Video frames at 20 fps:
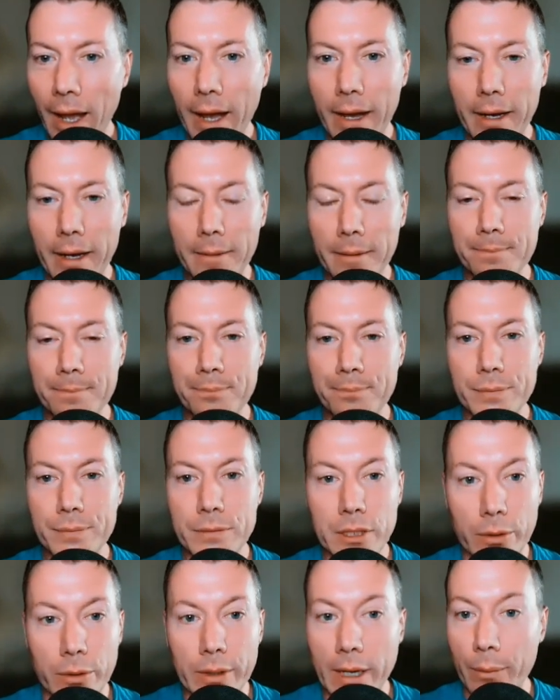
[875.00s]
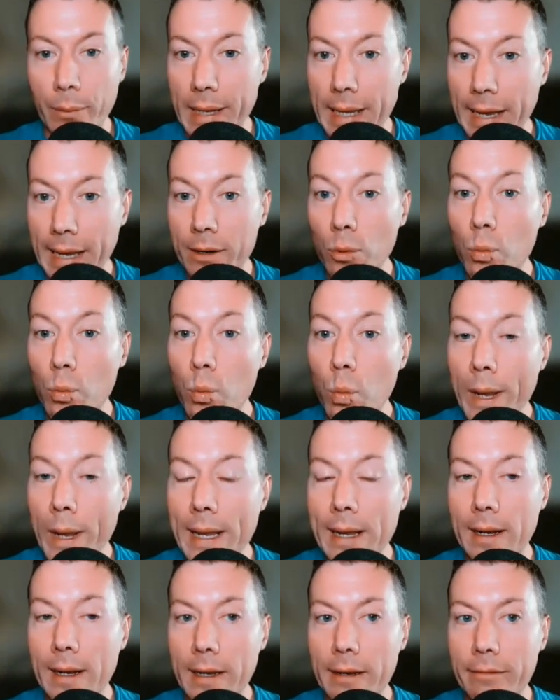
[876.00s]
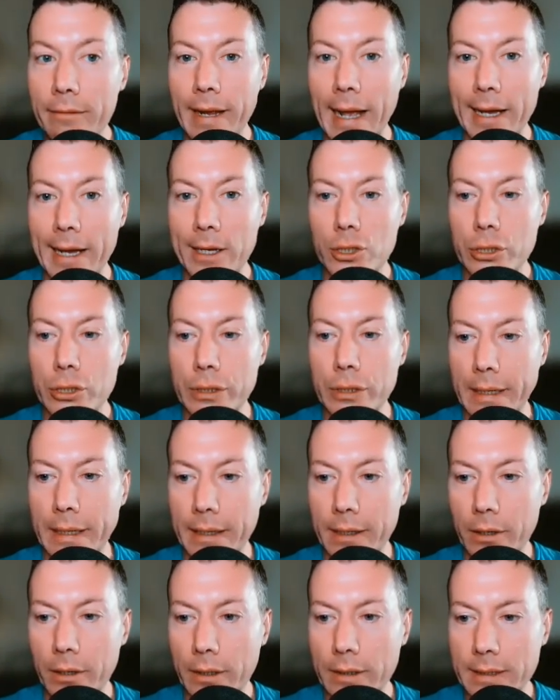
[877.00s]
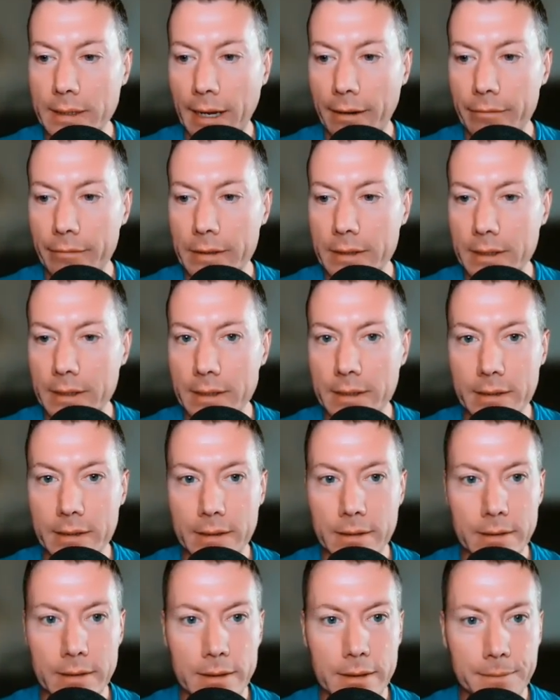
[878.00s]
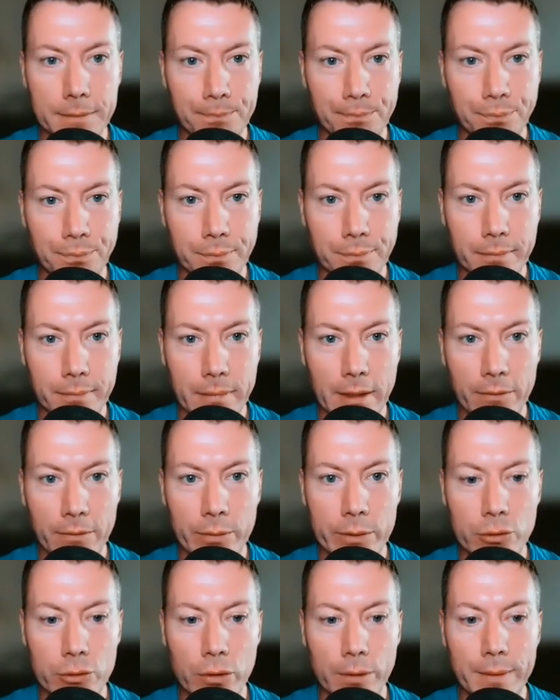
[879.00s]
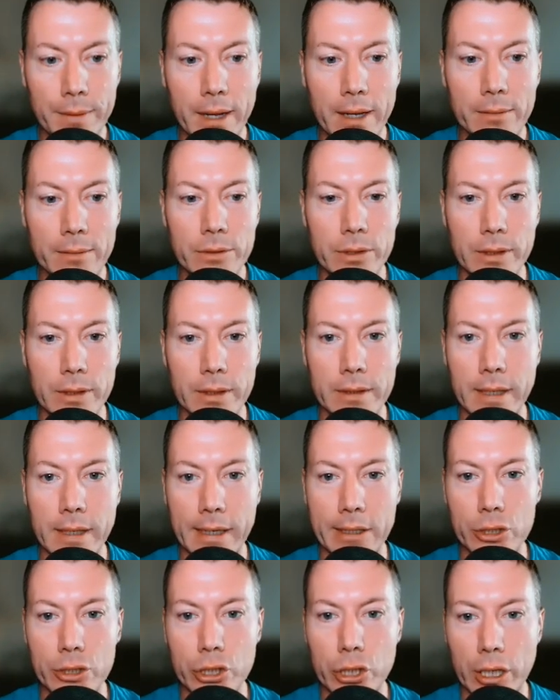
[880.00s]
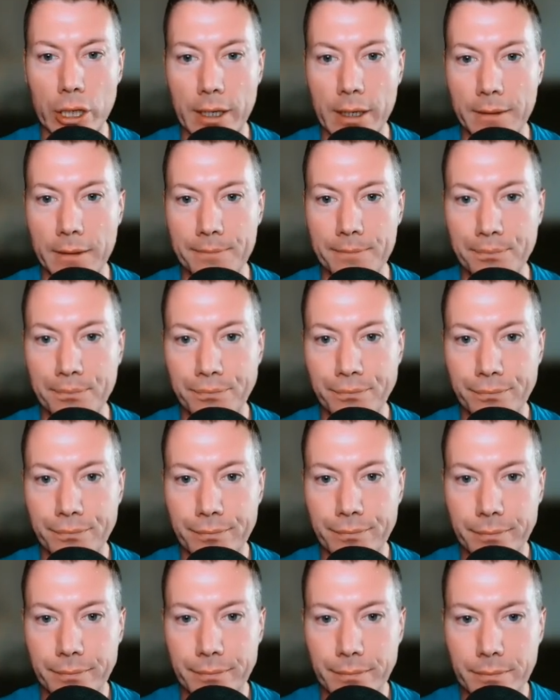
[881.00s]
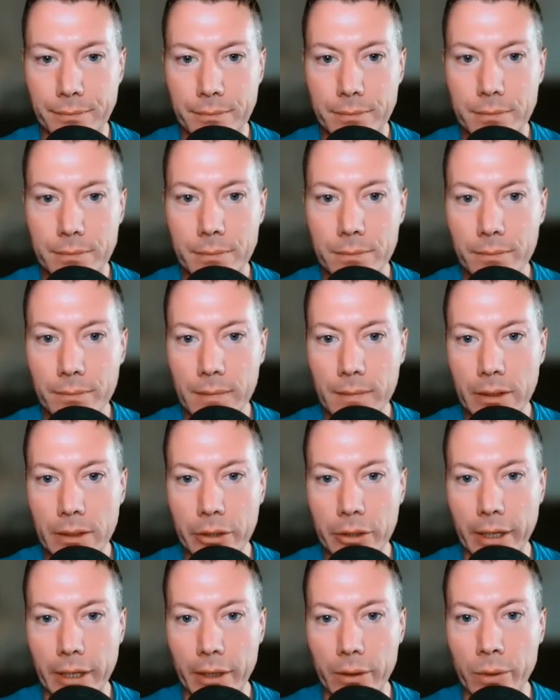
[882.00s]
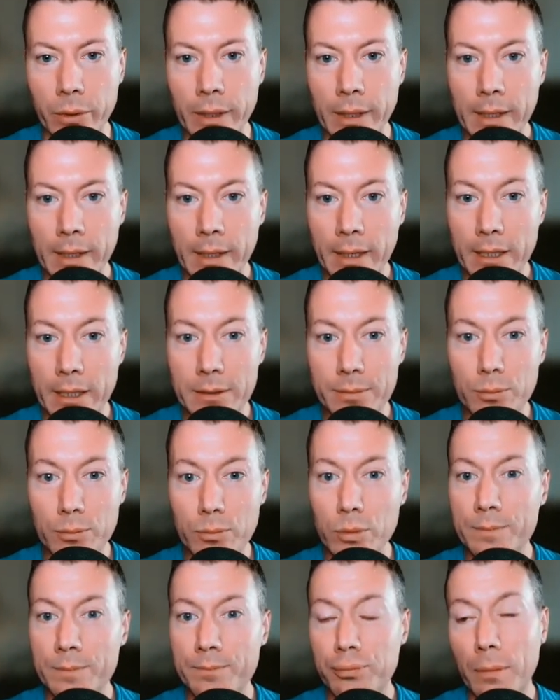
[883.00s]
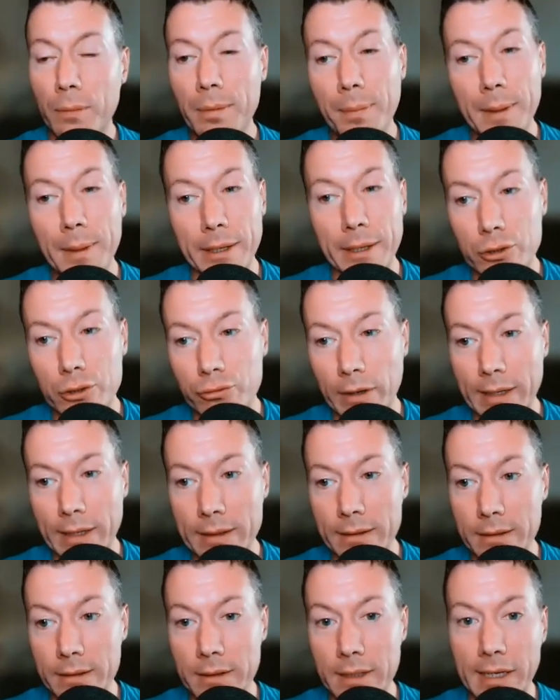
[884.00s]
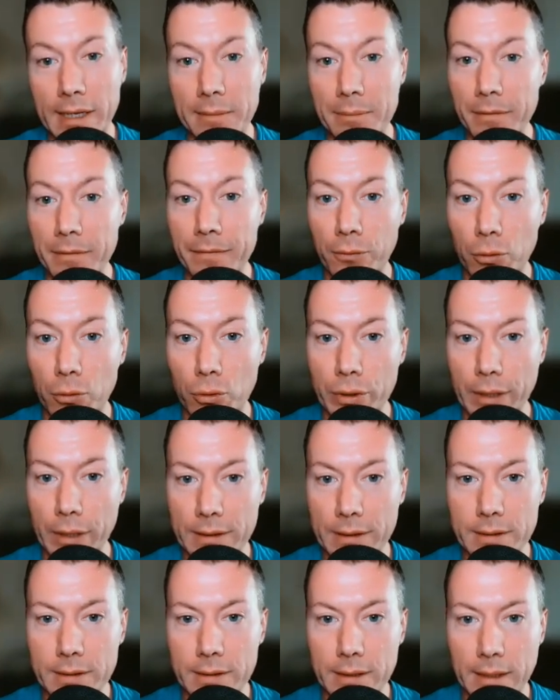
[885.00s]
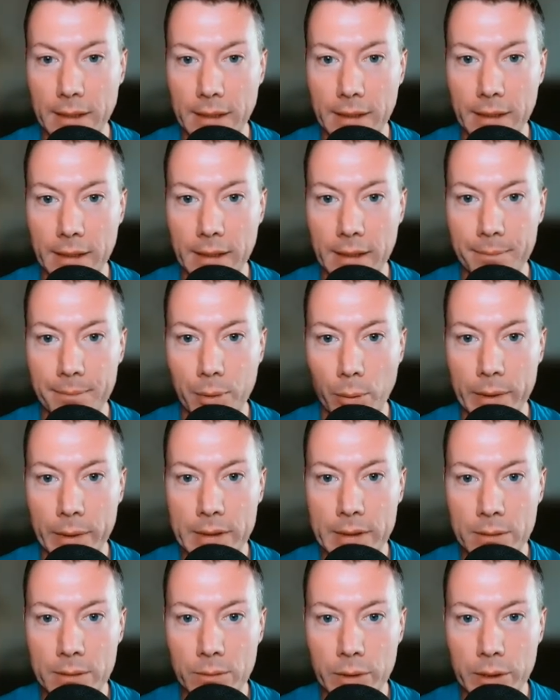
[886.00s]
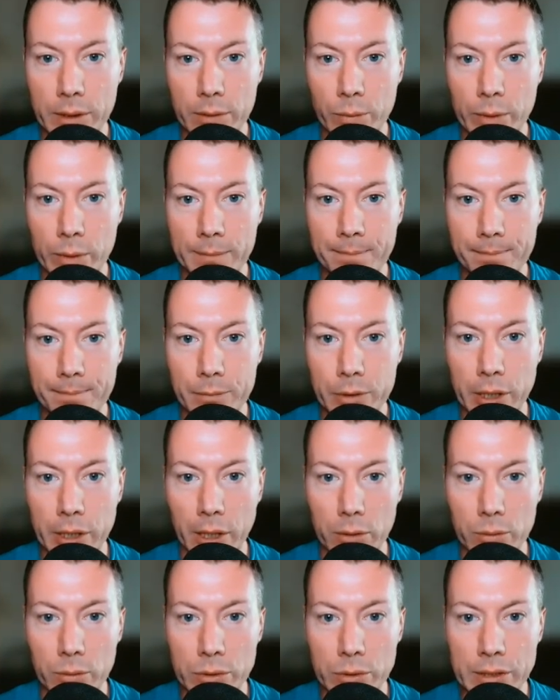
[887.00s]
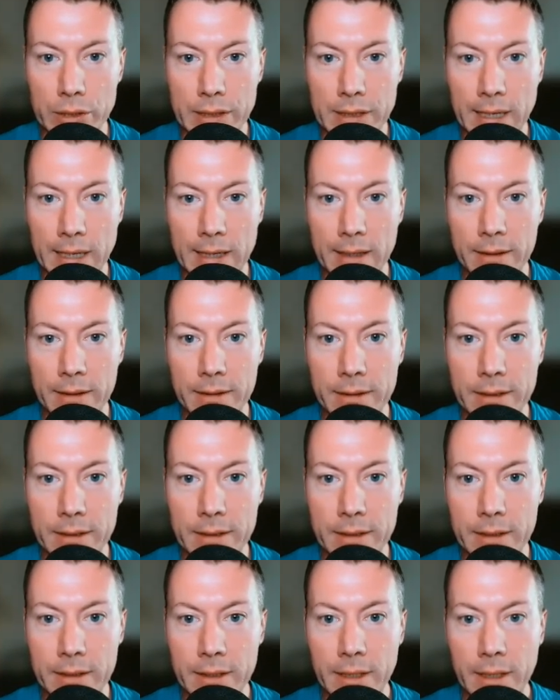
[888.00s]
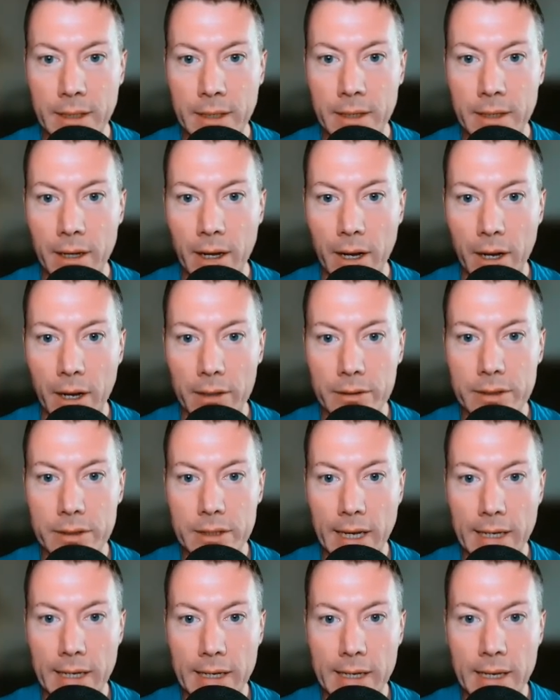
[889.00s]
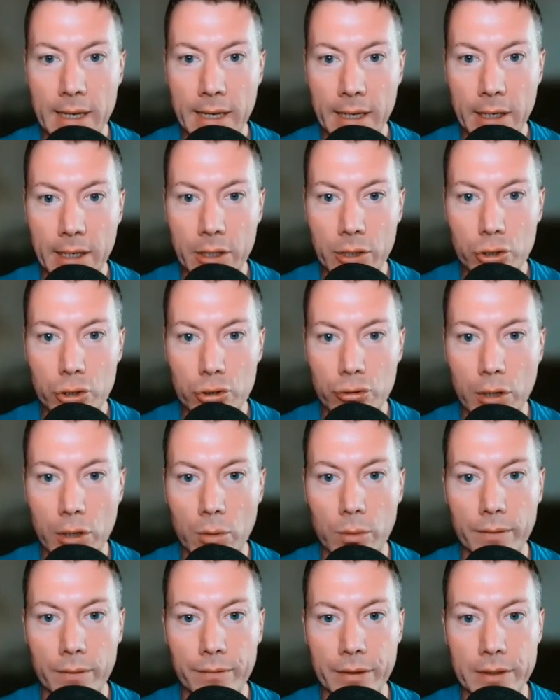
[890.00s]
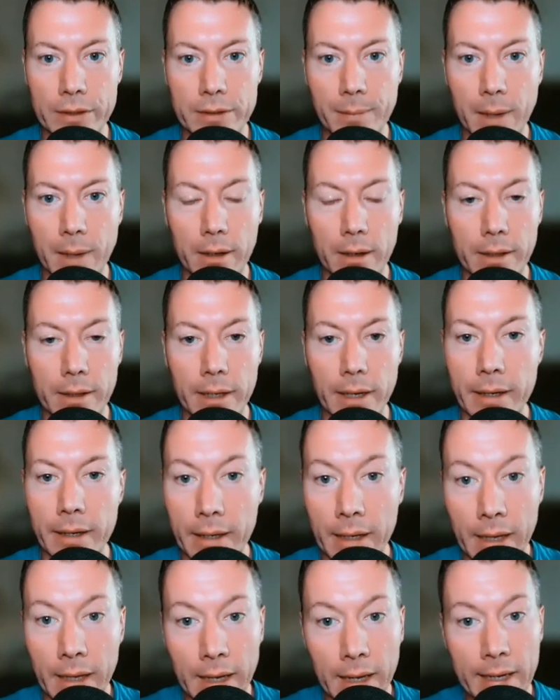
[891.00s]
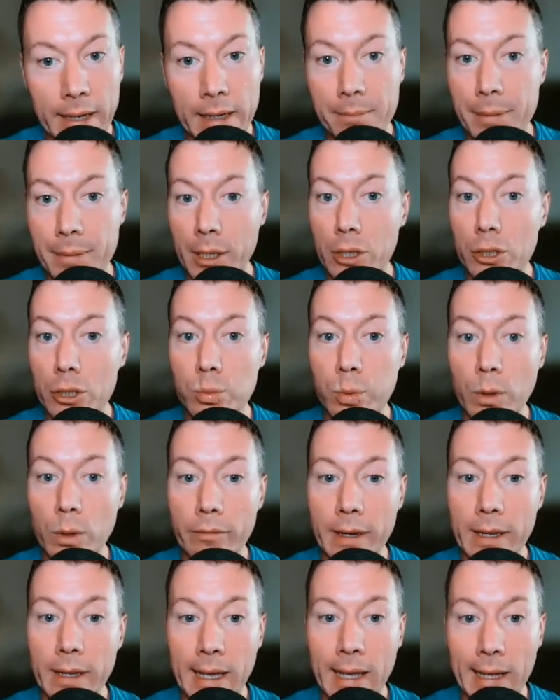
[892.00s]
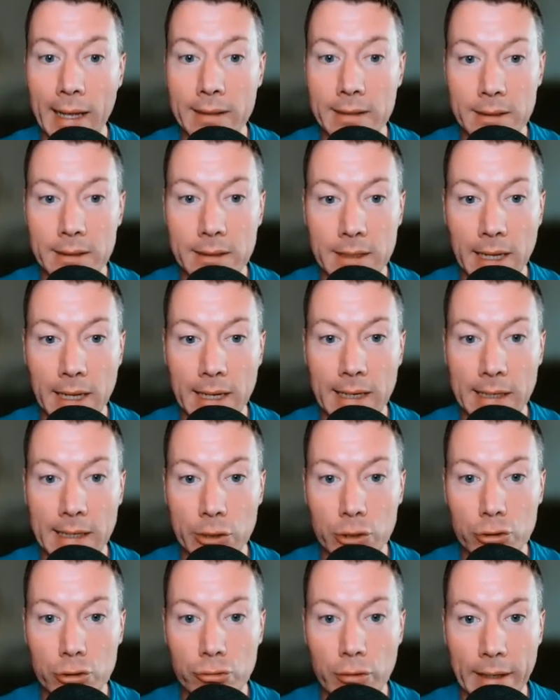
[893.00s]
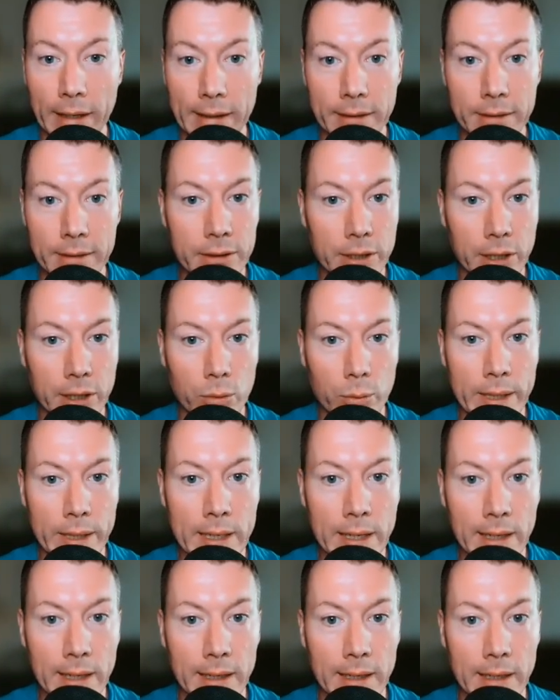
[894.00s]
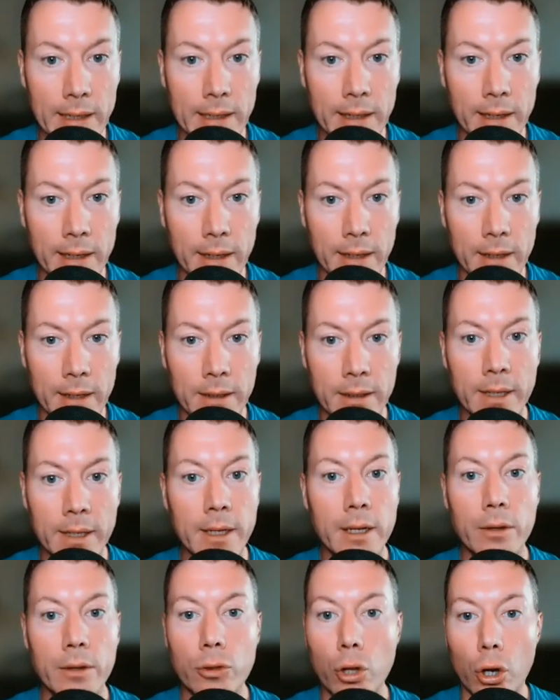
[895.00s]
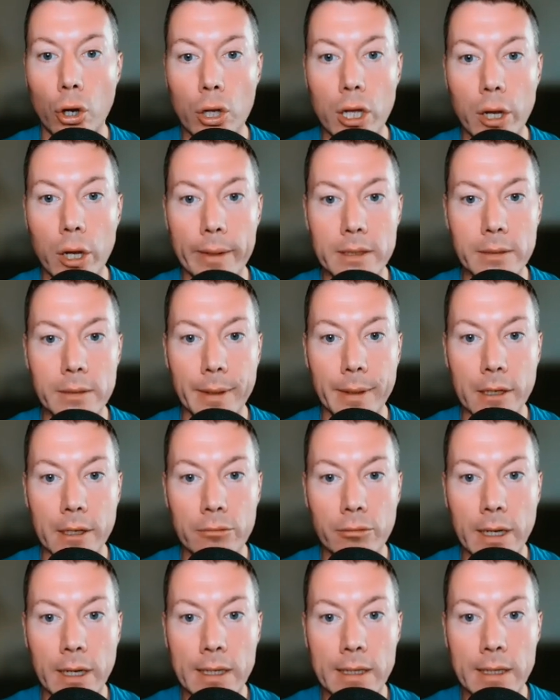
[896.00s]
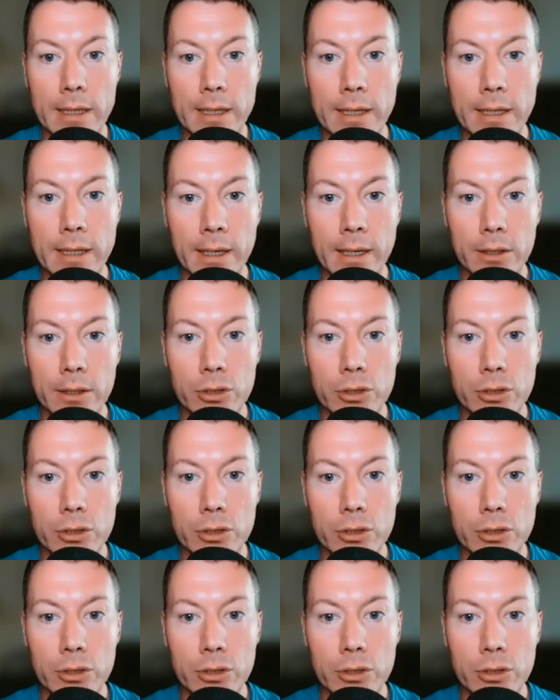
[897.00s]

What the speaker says: We're getting a weekly reaction here, guys, at resistance. If we drop down to the day chart, you know, this would probably have traded the day before yesterday, yeah? But we're, you know, sellers are taking control of this market. And again, because we're against daily trend, you know, we clearly are not going to be greedy.